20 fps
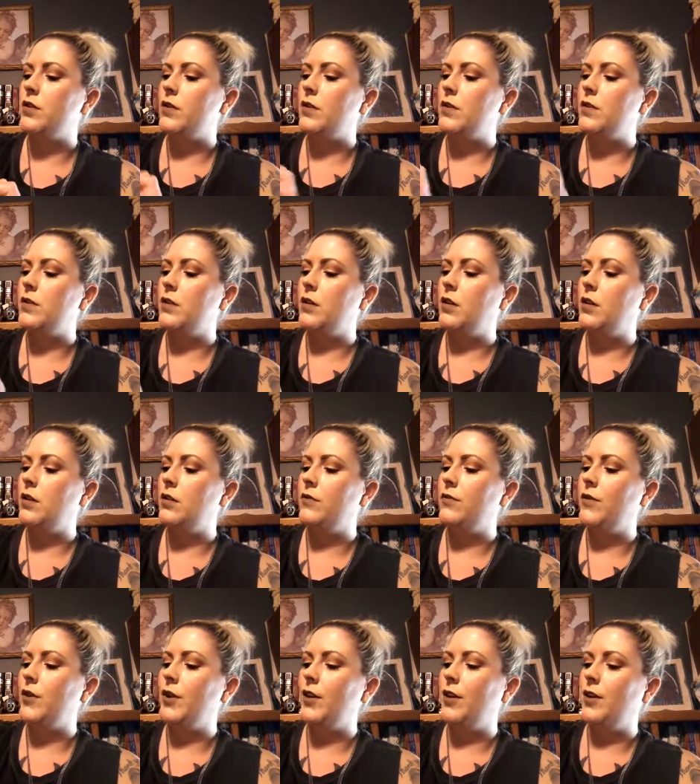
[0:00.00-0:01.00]
This
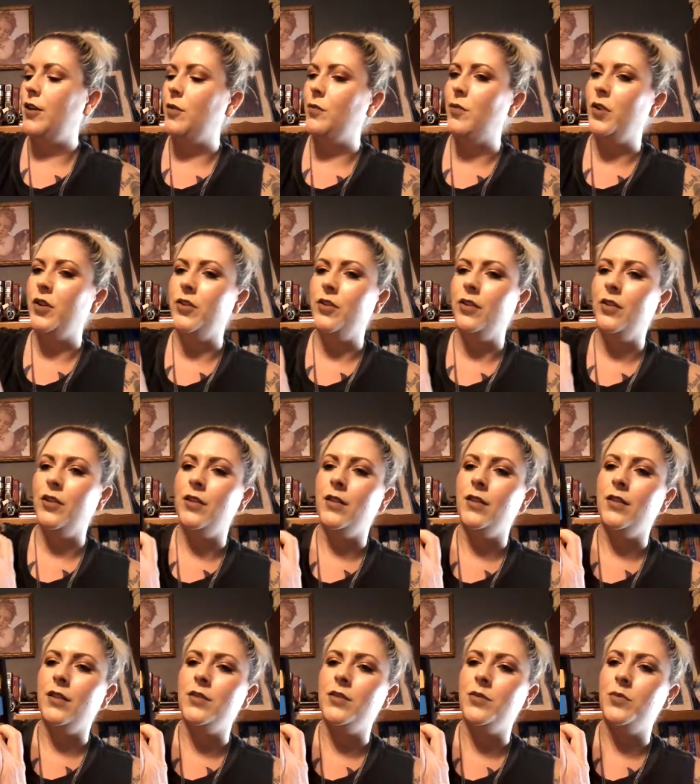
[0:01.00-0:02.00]
Fairy Godmother, I
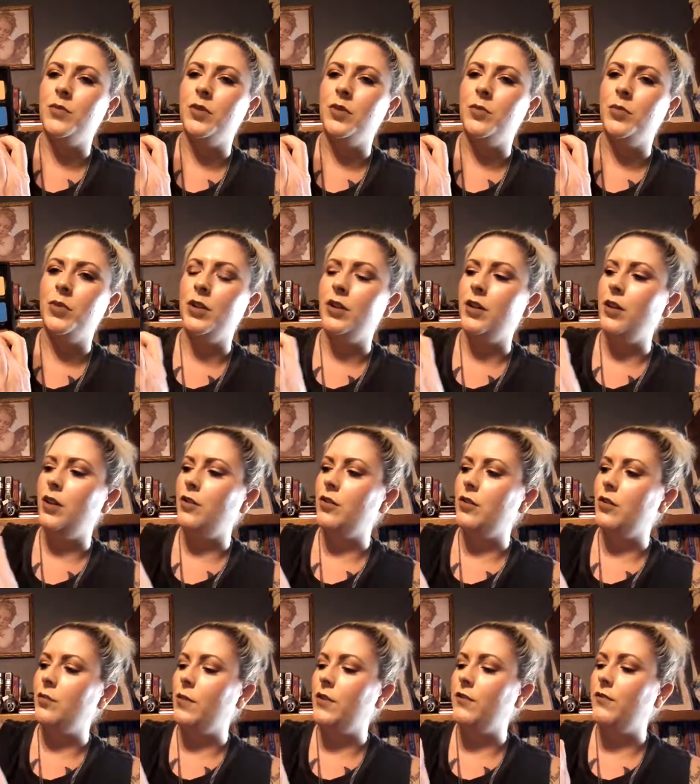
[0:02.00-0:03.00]
think that's a really pretty
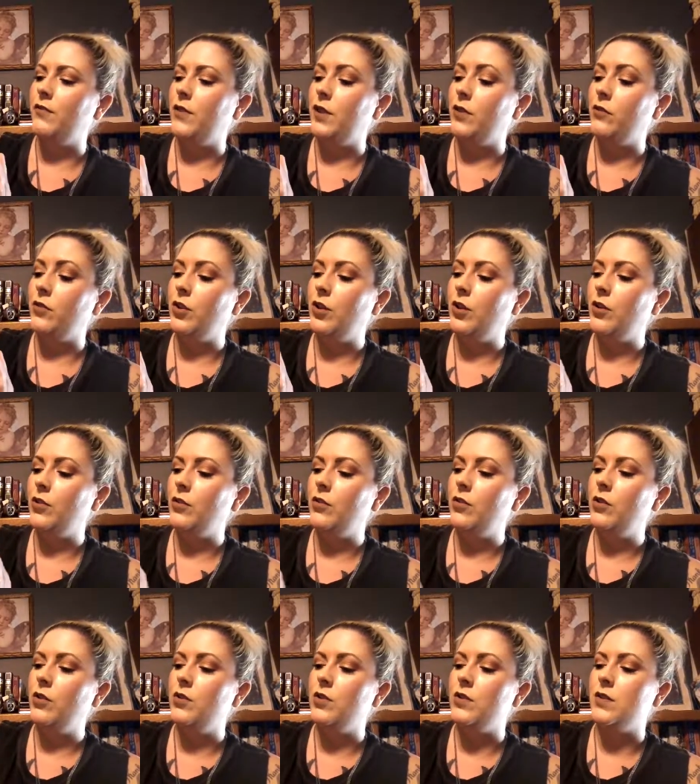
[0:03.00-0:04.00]
color. My favorite color,
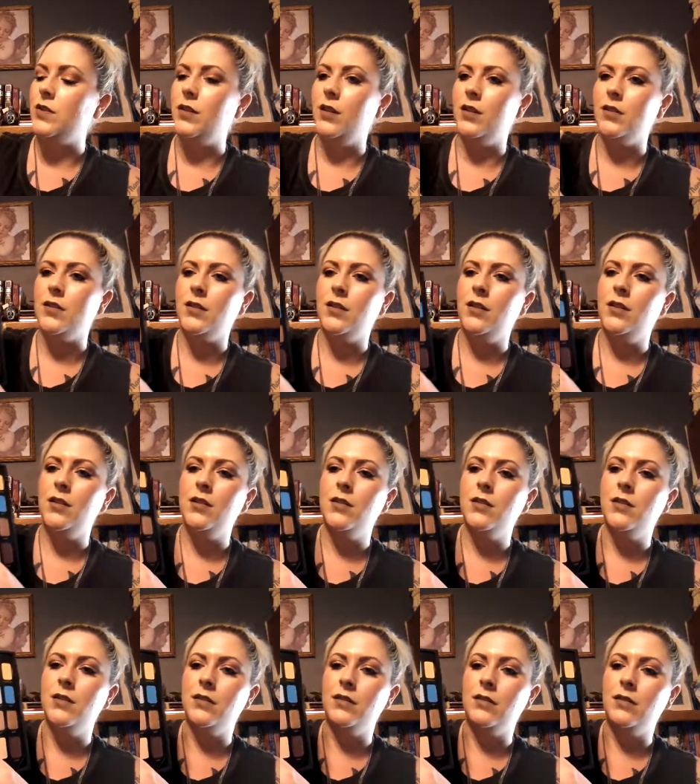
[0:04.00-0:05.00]
though, is Gus
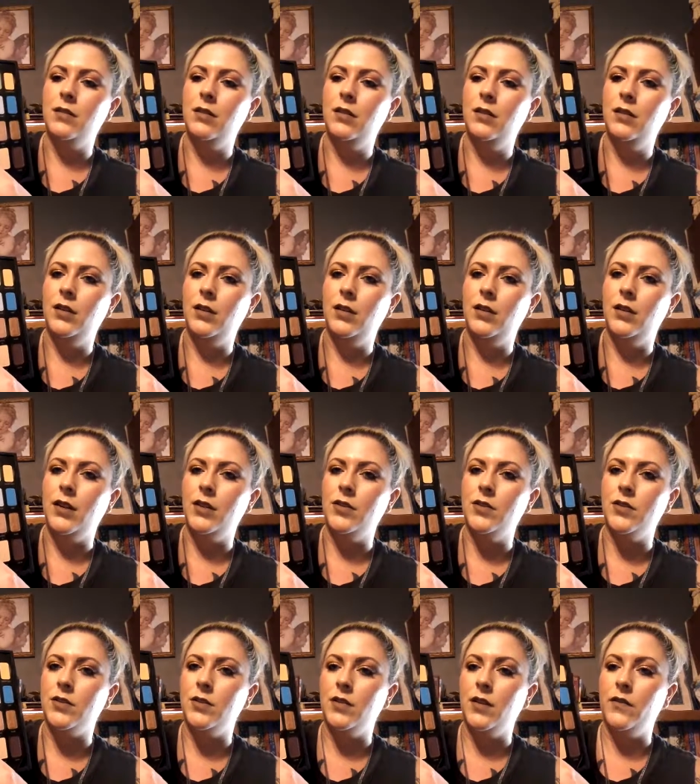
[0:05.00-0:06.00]
Gus, and I
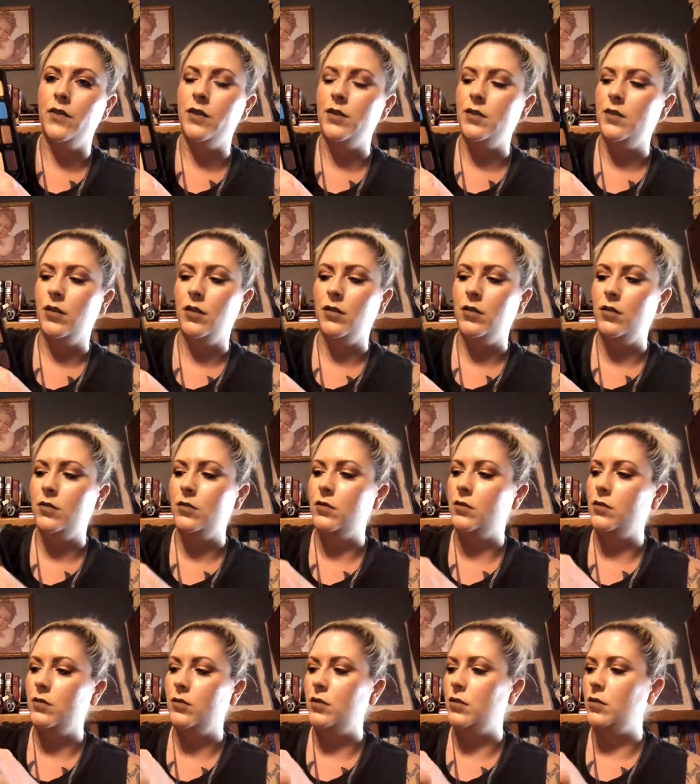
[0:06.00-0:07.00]
just love this yellow.
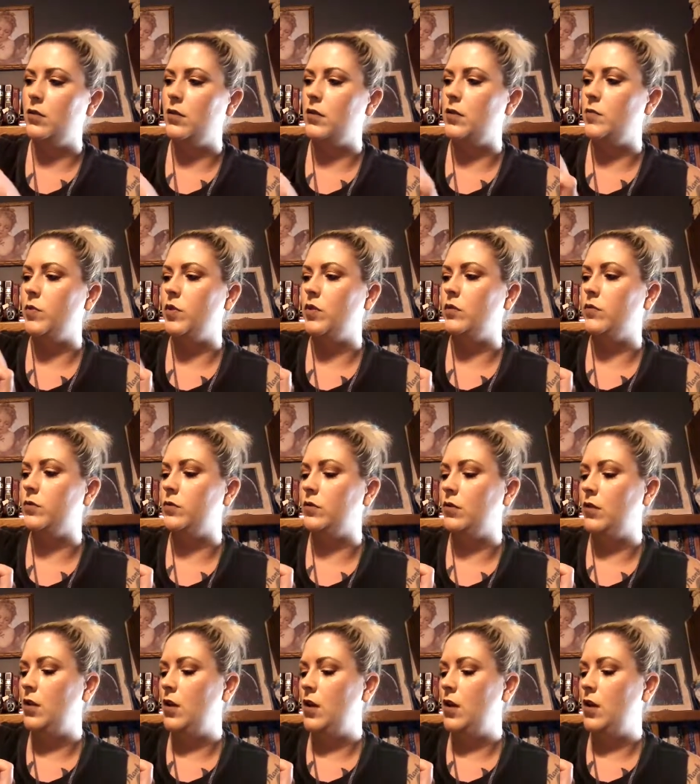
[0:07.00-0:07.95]
Oh, it's beautiful.